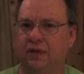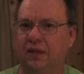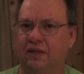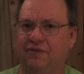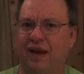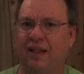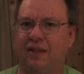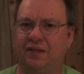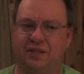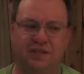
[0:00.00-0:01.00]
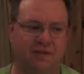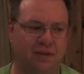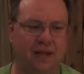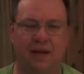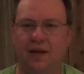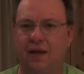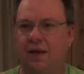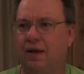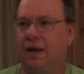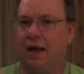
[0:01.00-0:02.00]
in the valleys and stuff like that.
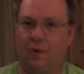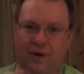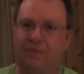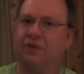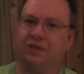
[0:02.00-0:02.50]
However,